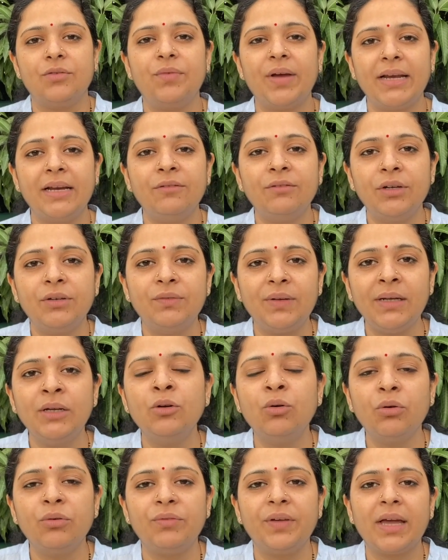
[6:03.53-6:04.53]
Whenever we
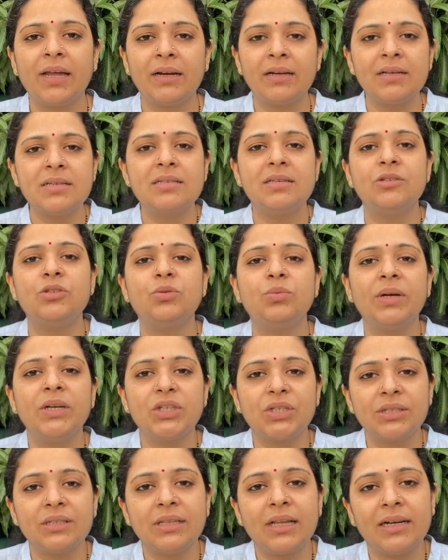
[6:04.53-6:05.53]
know we are in a
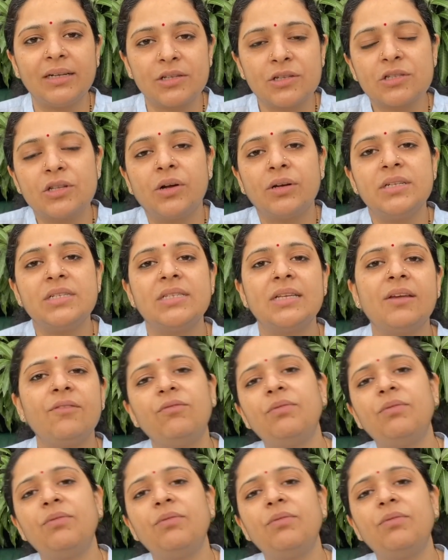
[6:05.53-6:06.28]
situation that is not safe,